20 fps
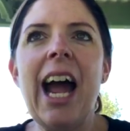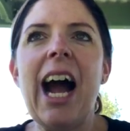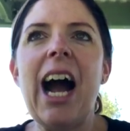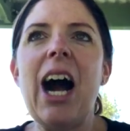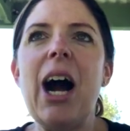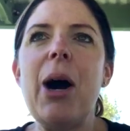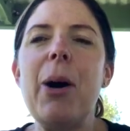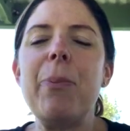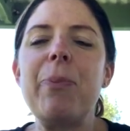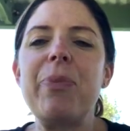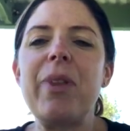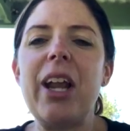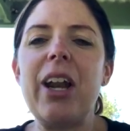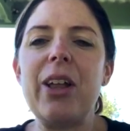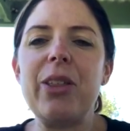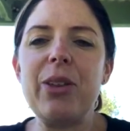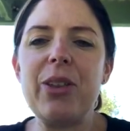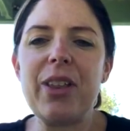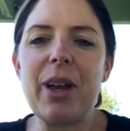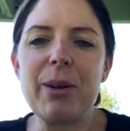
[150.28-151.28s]
And
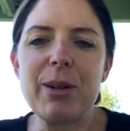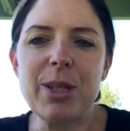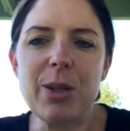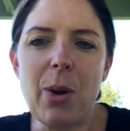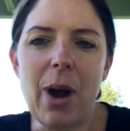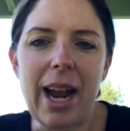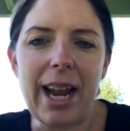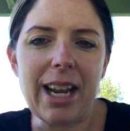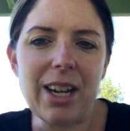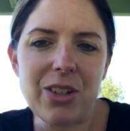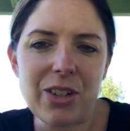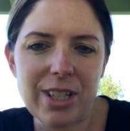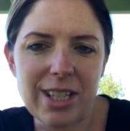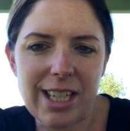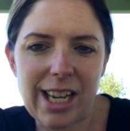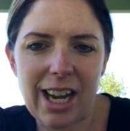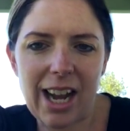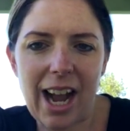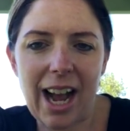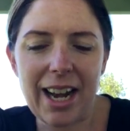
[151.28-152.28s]
I thought that was quite
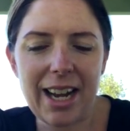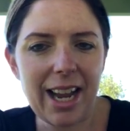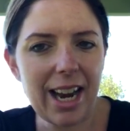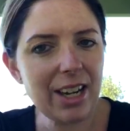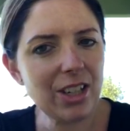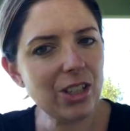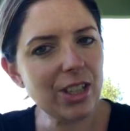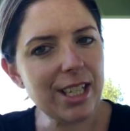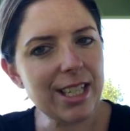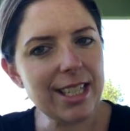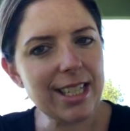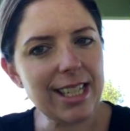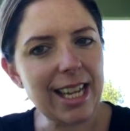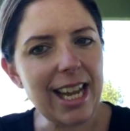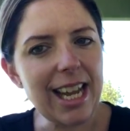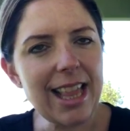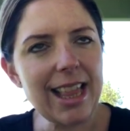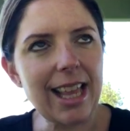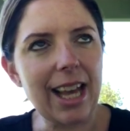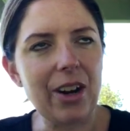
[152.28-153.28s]
interesting. I hadn't actually
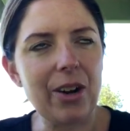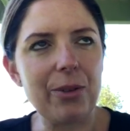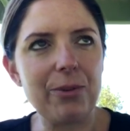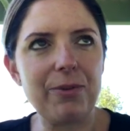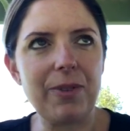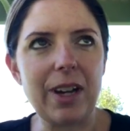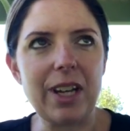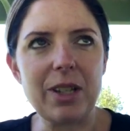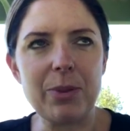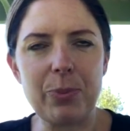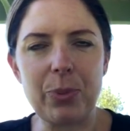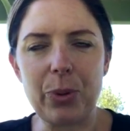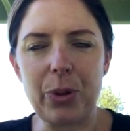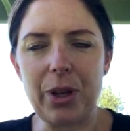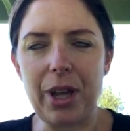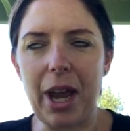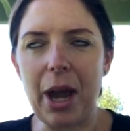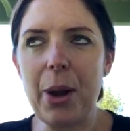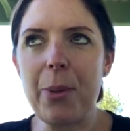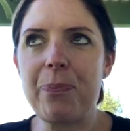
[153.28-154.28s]
seen that on
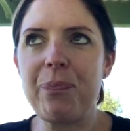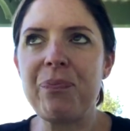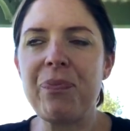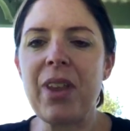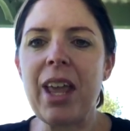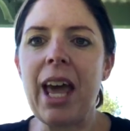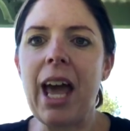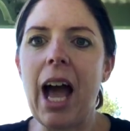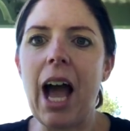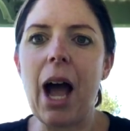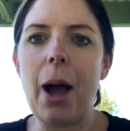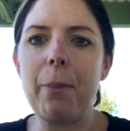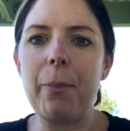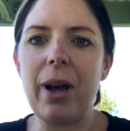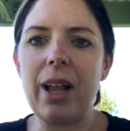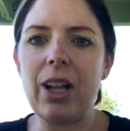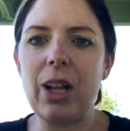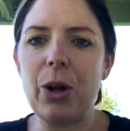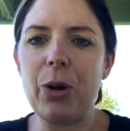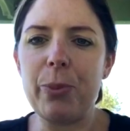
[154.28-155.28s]
Facebook yet.
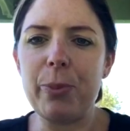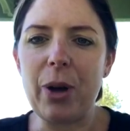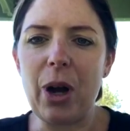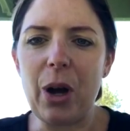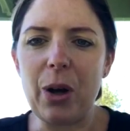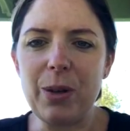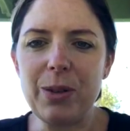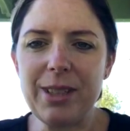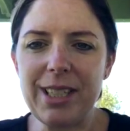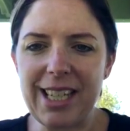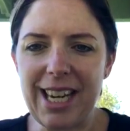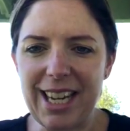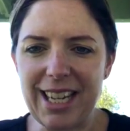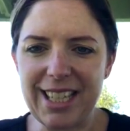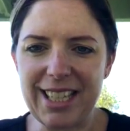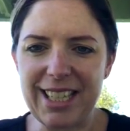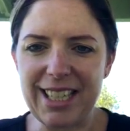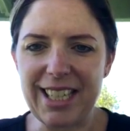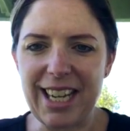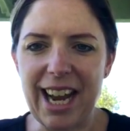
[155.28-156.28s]
But lo and behold, the
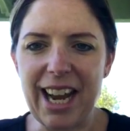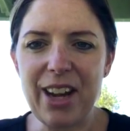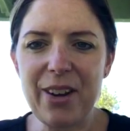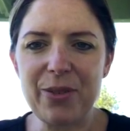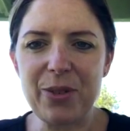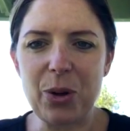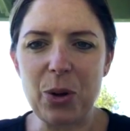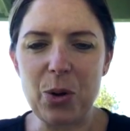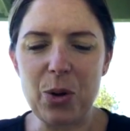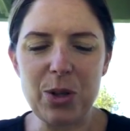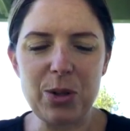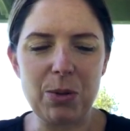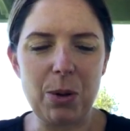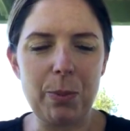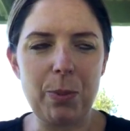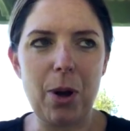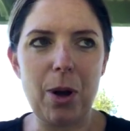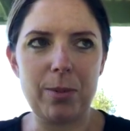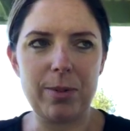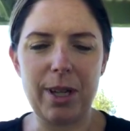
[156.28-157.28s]
next day, of course,
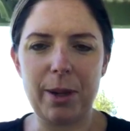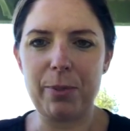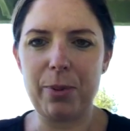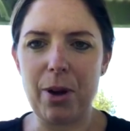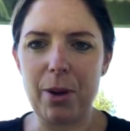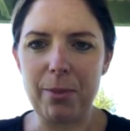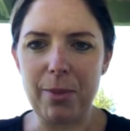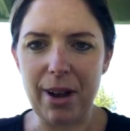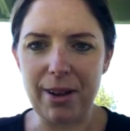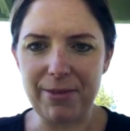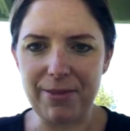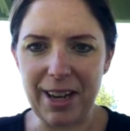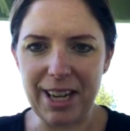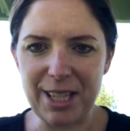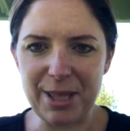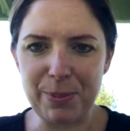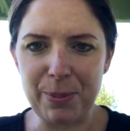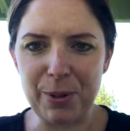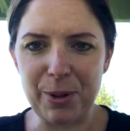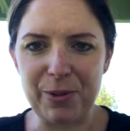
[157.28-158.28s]
what popped up on my
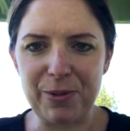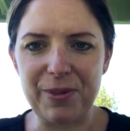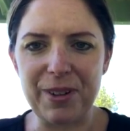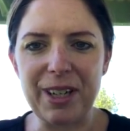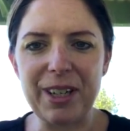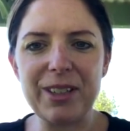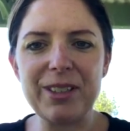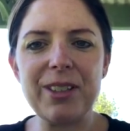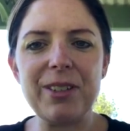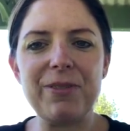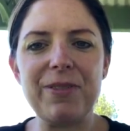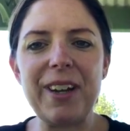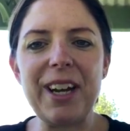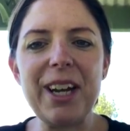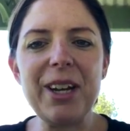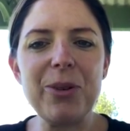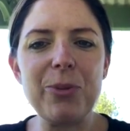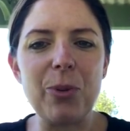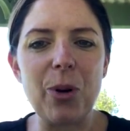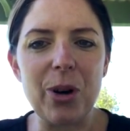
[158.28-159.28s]
Facebook
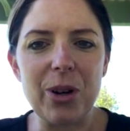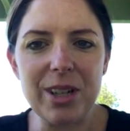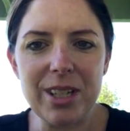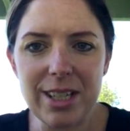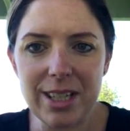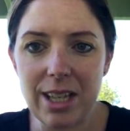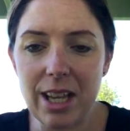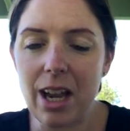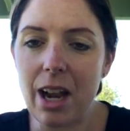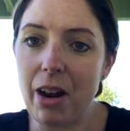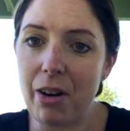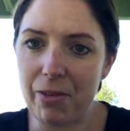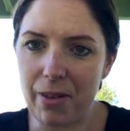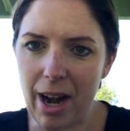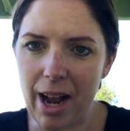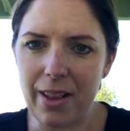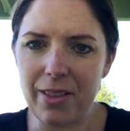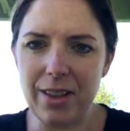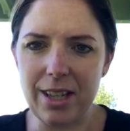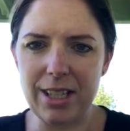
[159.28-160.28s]
feed was
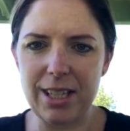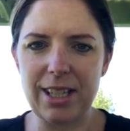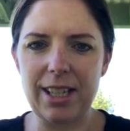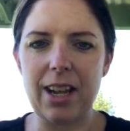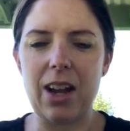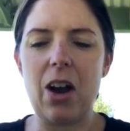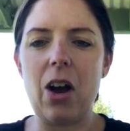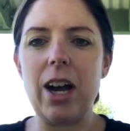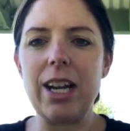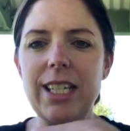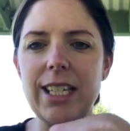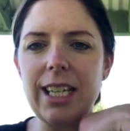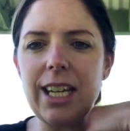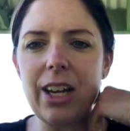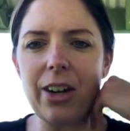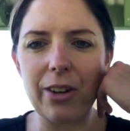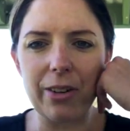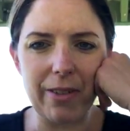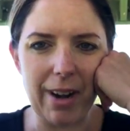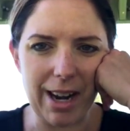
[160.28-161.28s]
around this
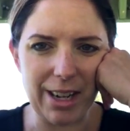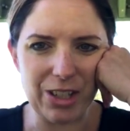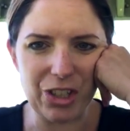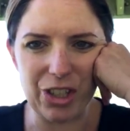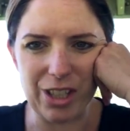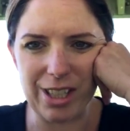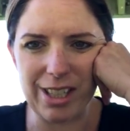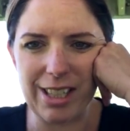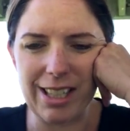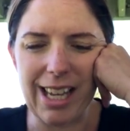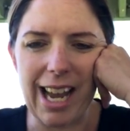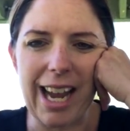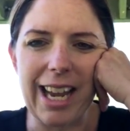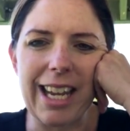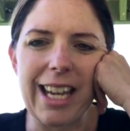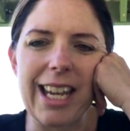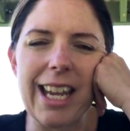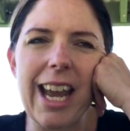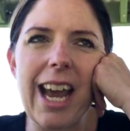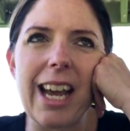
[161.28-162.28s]
idea around just
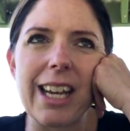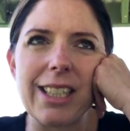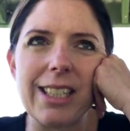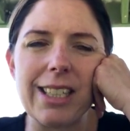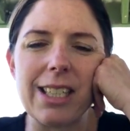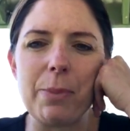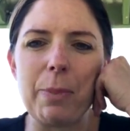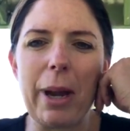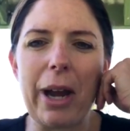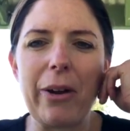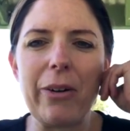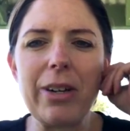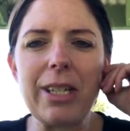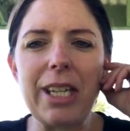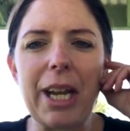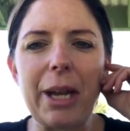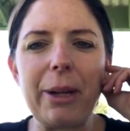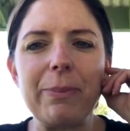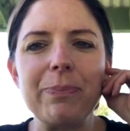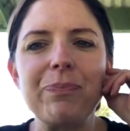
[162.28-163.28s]
saying yes to
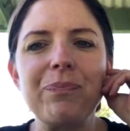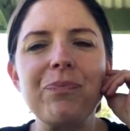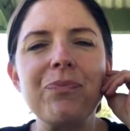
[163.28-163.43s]
parenting.